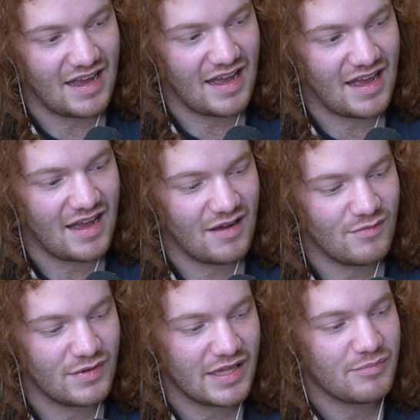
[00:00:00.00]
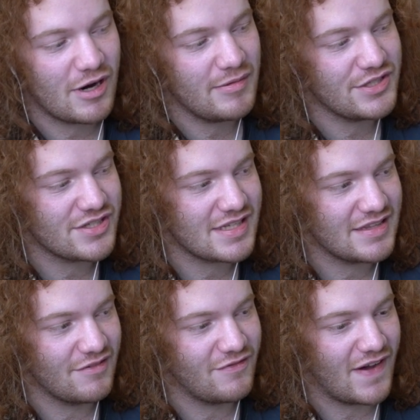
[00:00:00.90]
Uh, well, I probably just
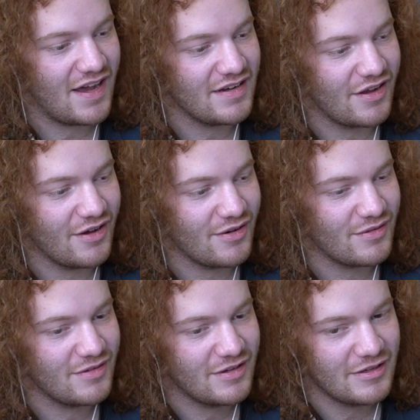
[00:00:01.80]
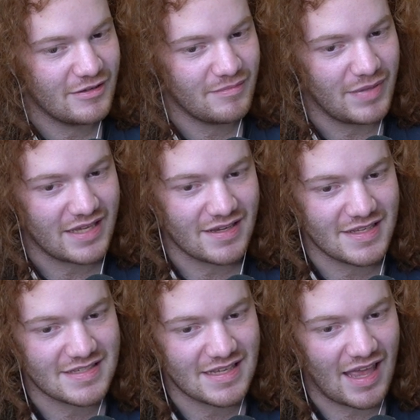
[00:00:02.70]
let the V O D go.
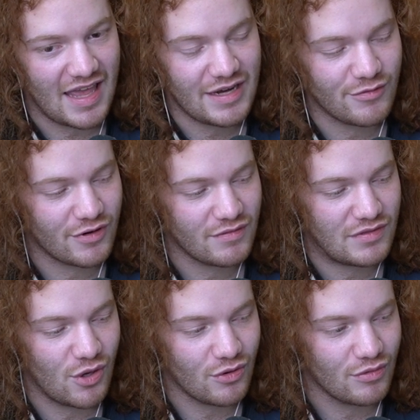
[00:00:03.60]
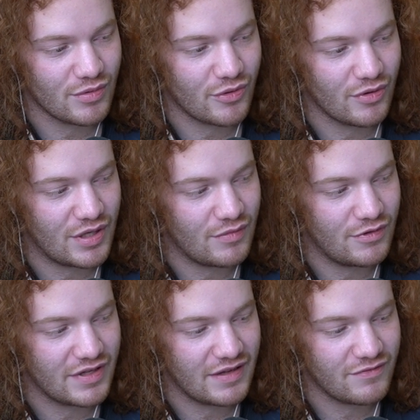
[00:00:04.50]
Because any re local recording
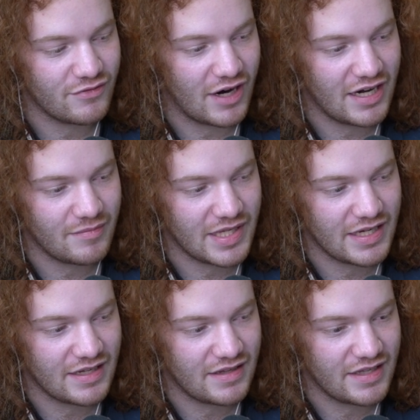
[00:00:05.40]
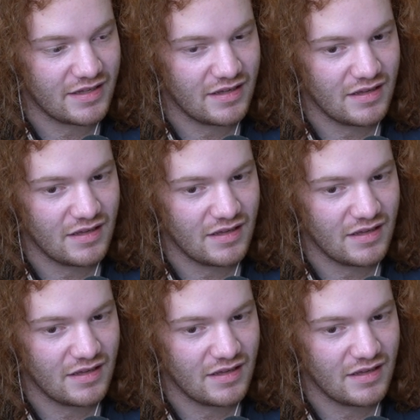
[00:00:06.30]
will get fried immediately.